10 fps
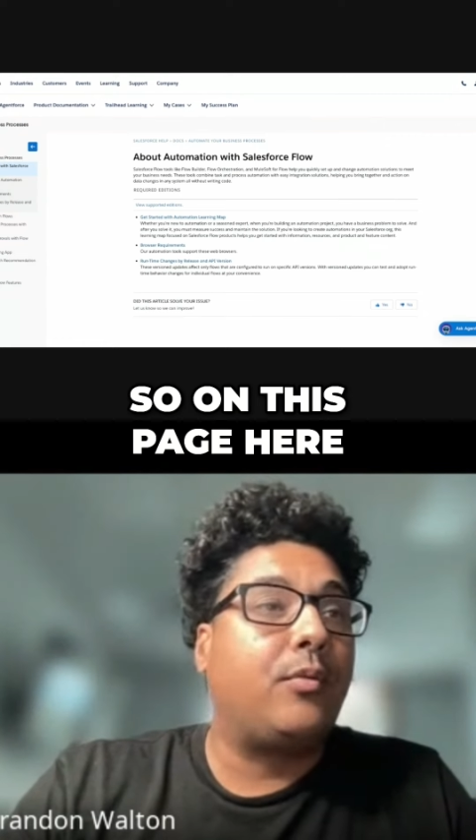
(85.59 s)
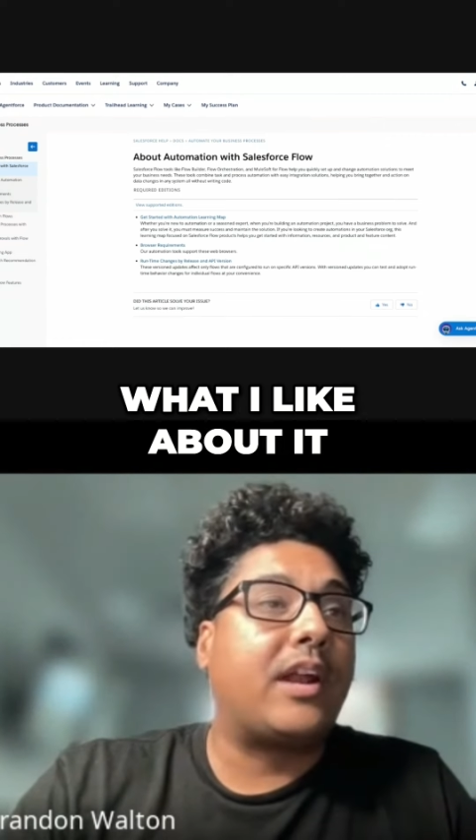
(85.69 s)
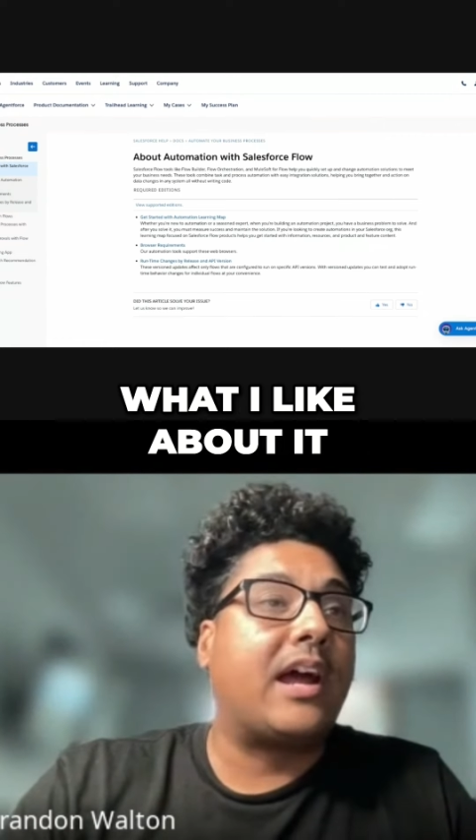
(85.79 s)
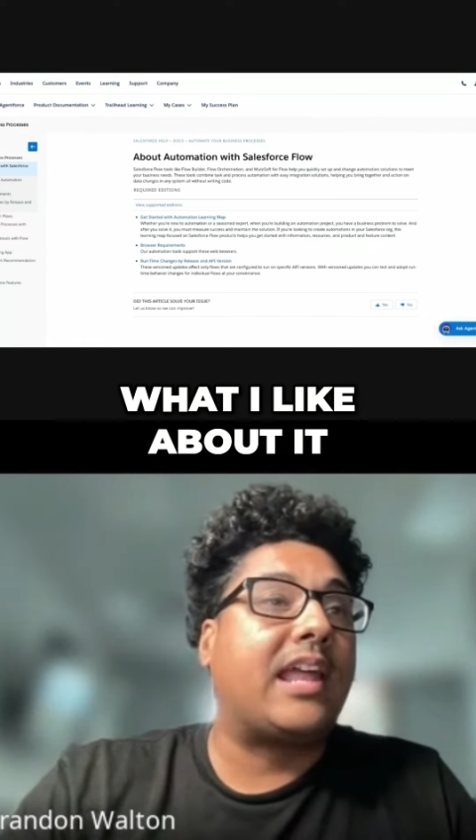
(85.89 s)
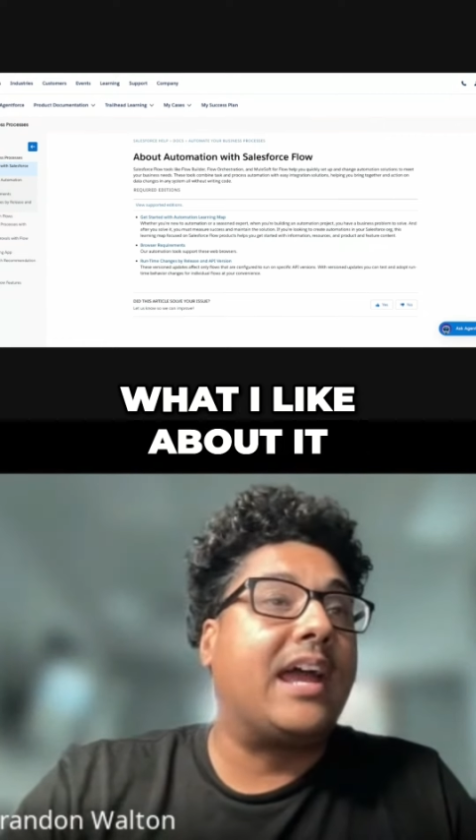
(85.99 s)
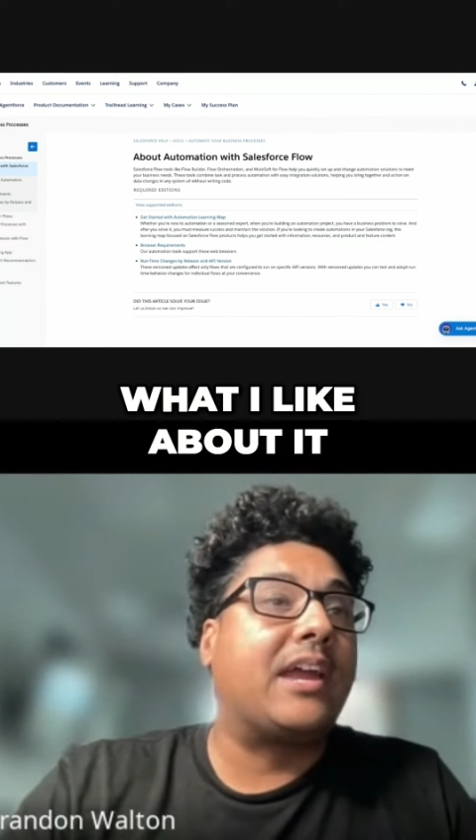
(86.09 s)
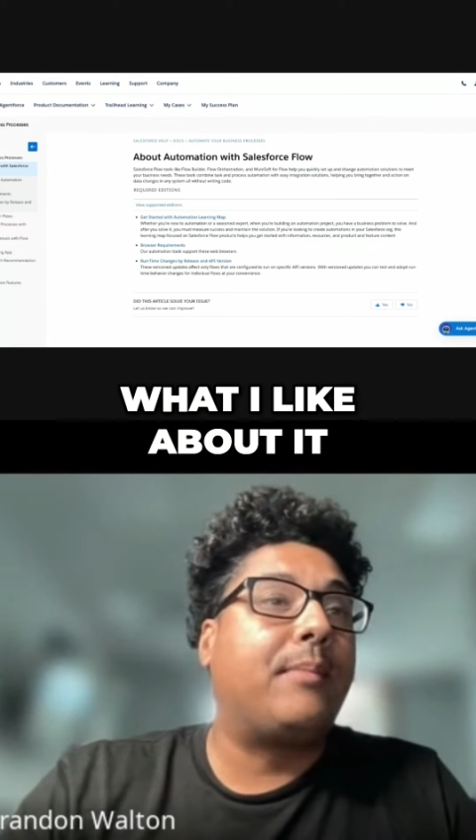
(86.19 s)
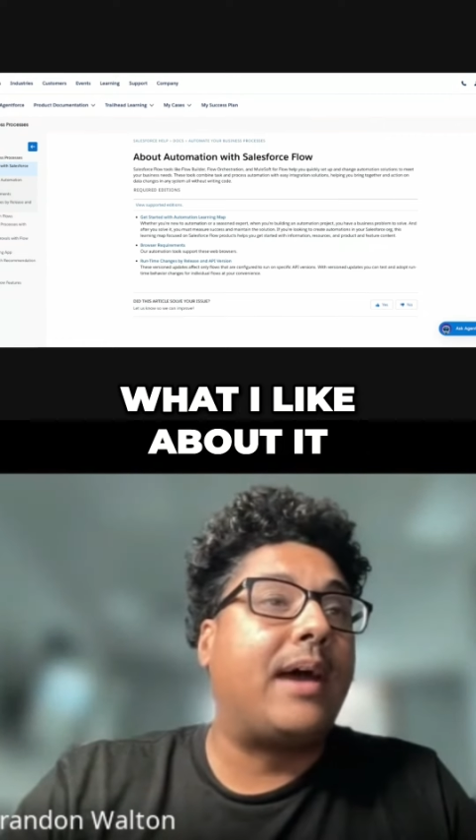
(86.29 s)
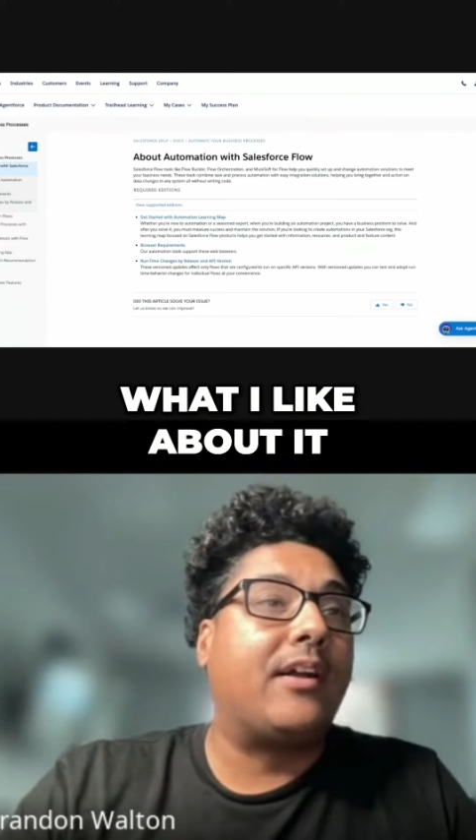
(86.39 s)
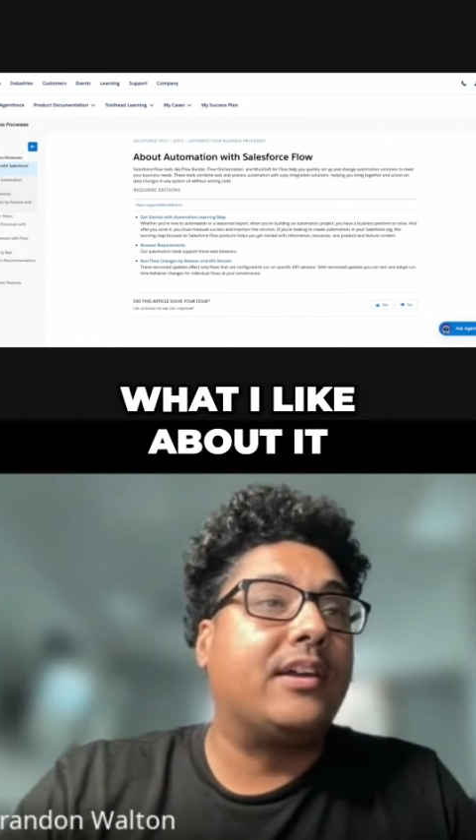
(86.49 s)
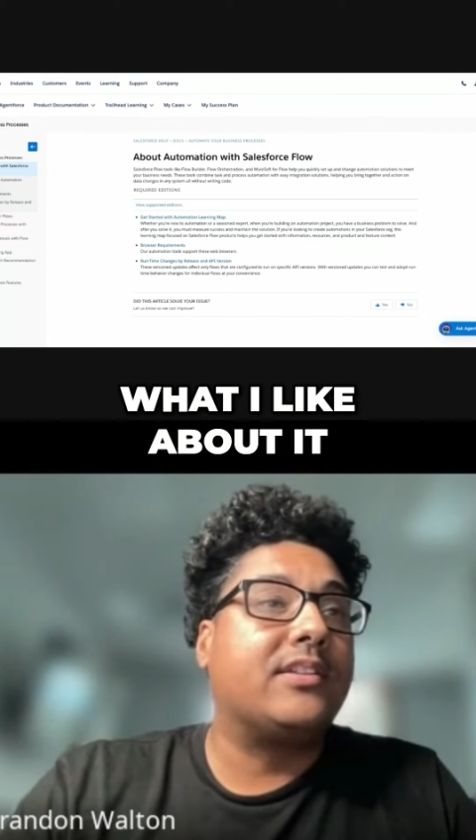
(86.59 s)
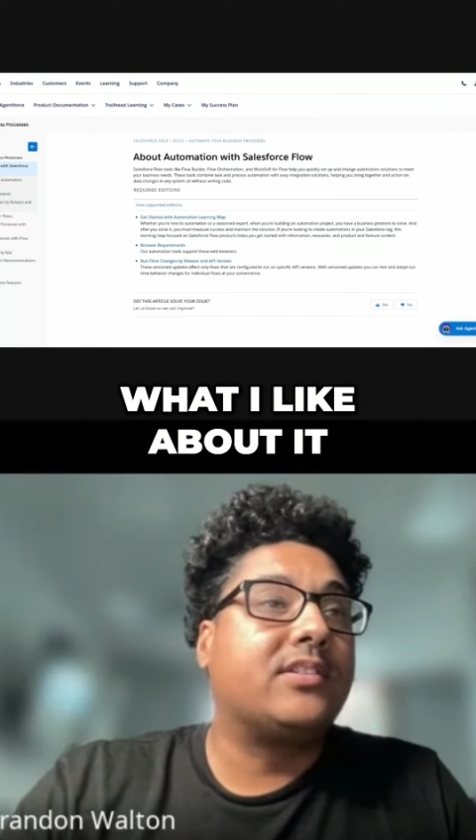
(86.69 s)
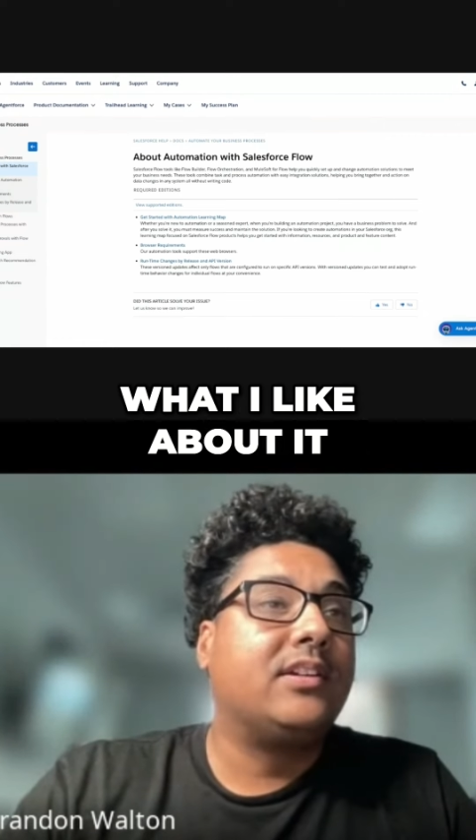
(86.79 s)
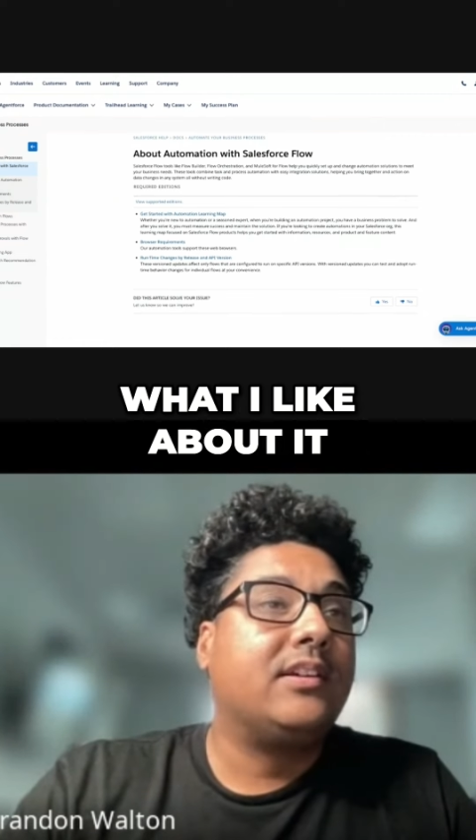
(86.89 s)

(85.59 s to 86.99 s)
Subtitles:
what I like about it,